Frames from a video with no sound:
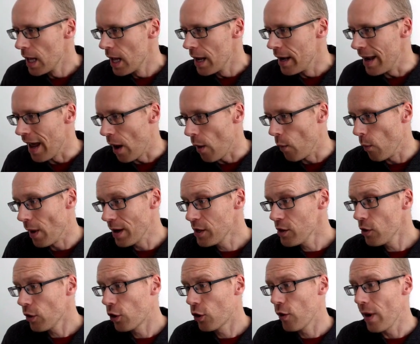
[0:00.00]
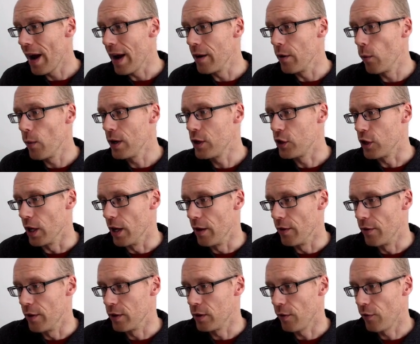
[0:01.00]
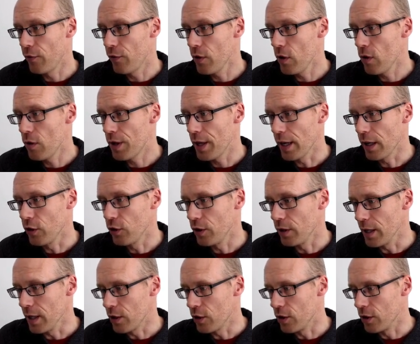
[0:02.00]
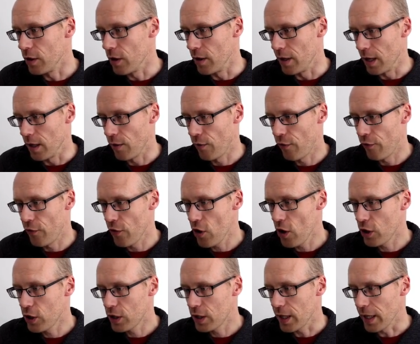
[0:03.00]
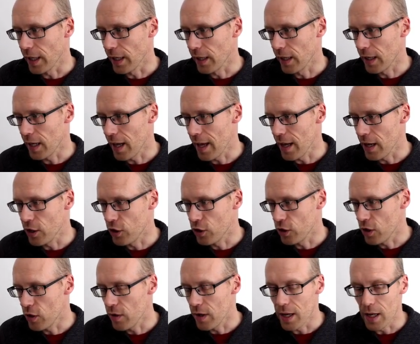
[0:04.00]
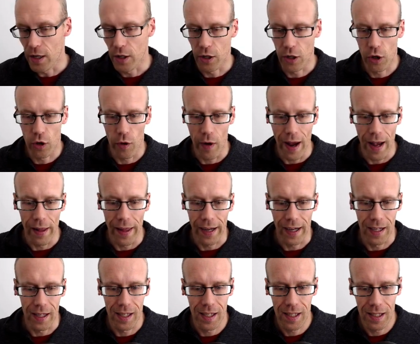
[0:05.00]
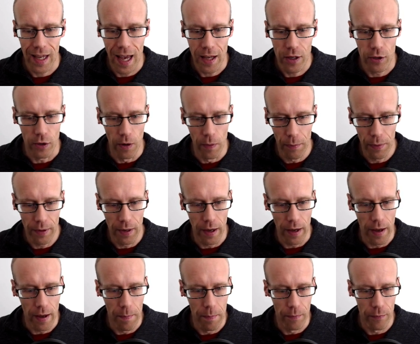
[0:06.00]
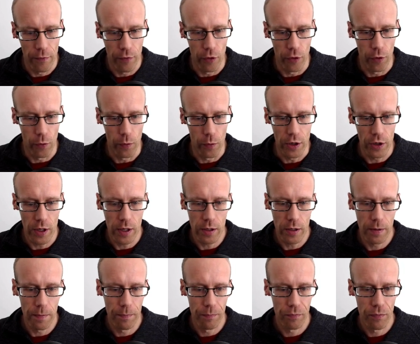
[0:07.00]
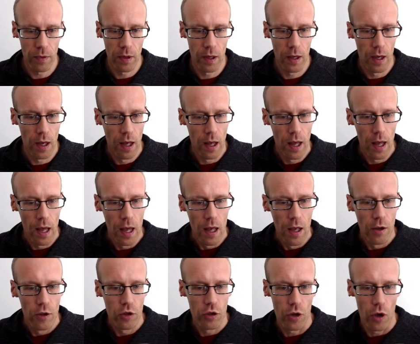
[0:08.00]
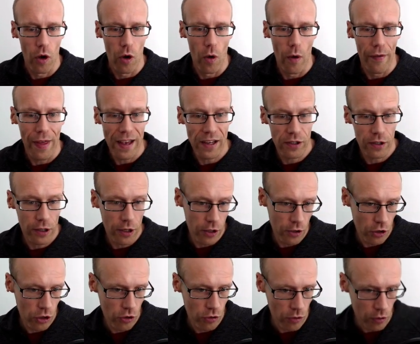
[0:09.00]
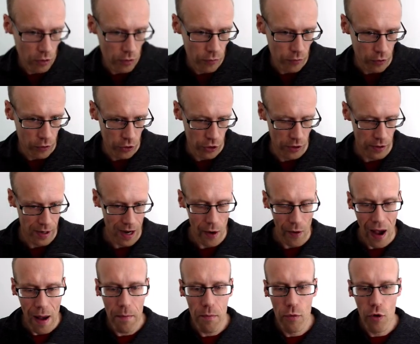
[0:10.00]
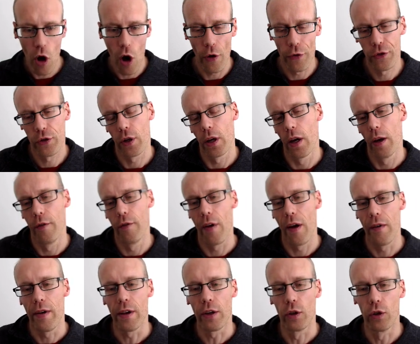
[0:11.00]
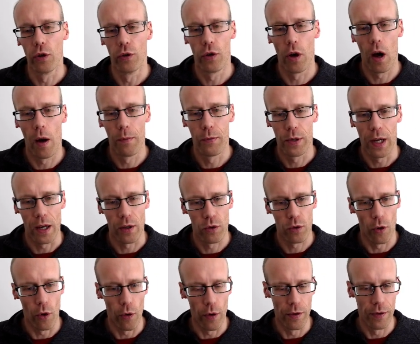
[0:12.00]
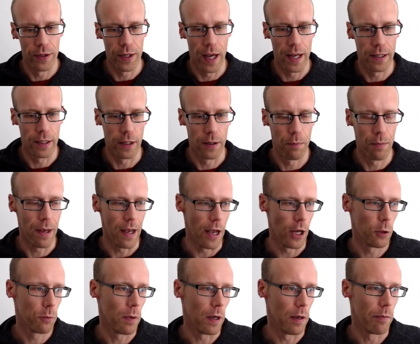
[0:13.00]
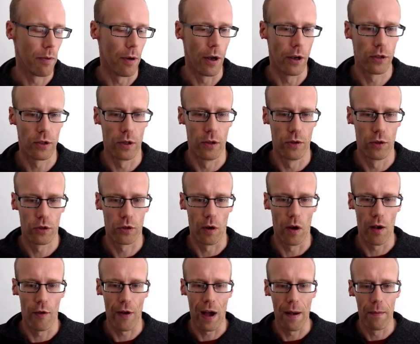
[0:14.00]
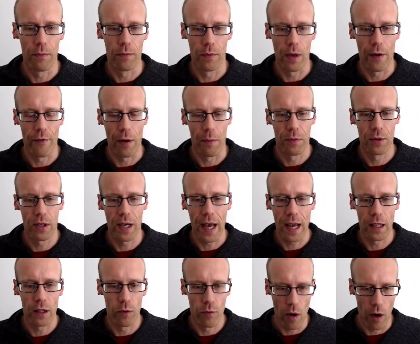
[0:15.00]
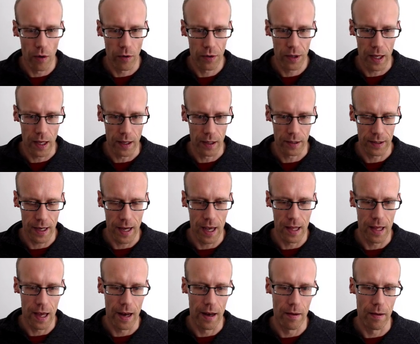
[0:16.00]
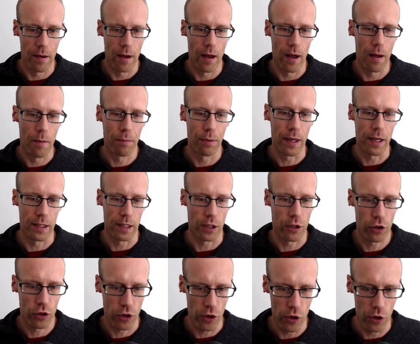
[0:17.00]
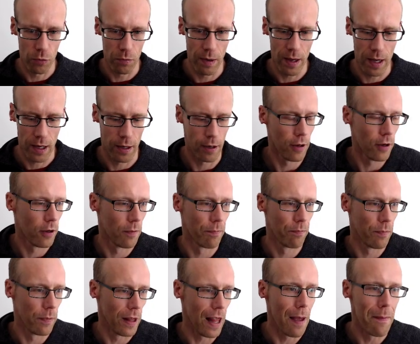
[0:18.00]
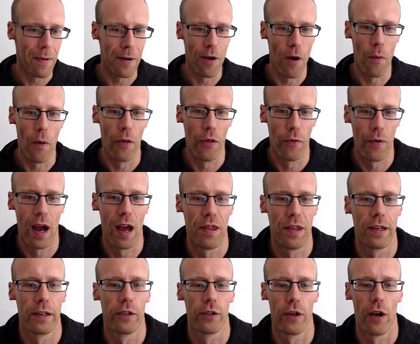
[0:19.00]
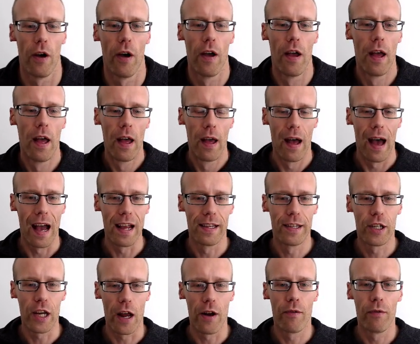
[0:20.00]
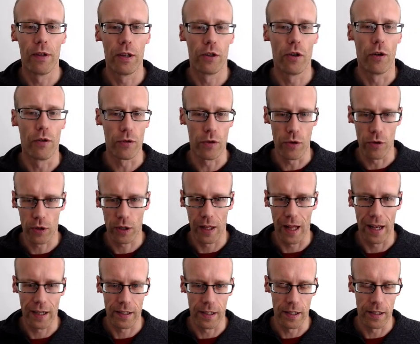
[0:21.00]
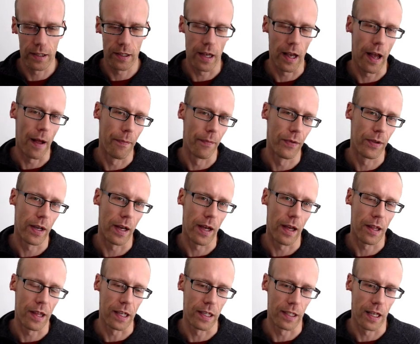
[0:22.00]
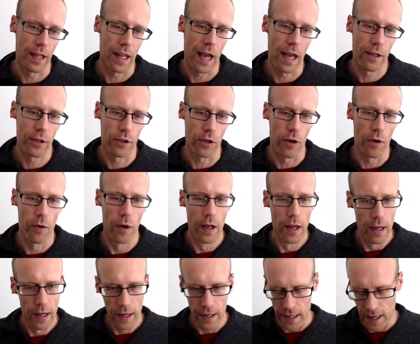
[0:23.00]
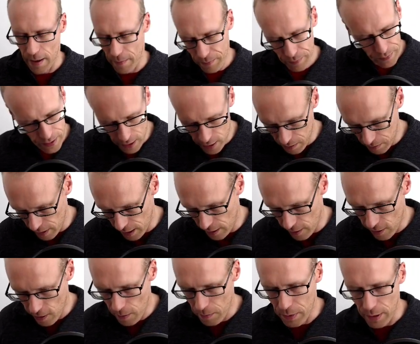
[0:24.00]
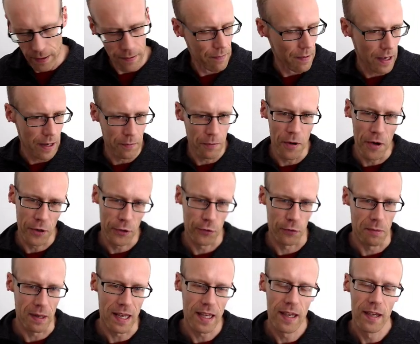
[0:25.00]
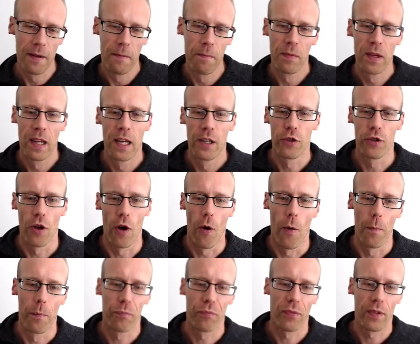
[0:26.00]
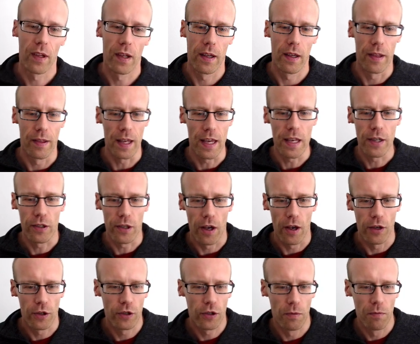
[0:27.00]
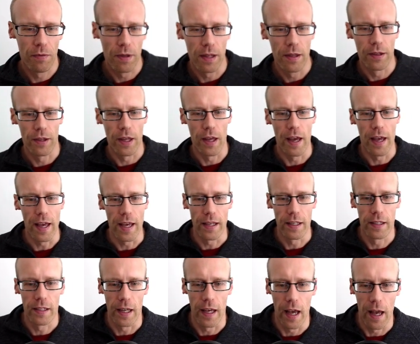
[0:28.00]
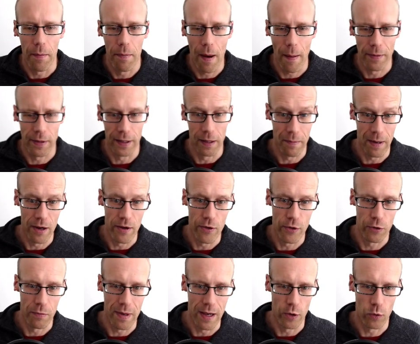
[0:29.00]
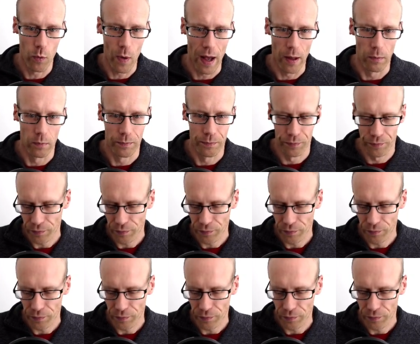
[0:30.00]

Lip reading: Now, when you're creating a widget, there's a few things you need to do. Now, the first thing is you need to create like a setup for the widget. So that's the construct function. Now, I'm not a very good object-oriented PHP person, so if I'm saying the wrong things here, then please excuse me. Let me know what the right things are. I generally don't use classes and things like that. So, yep, terrible I know, but it works for me. So these are something that is perhaps a little bit new to me as well.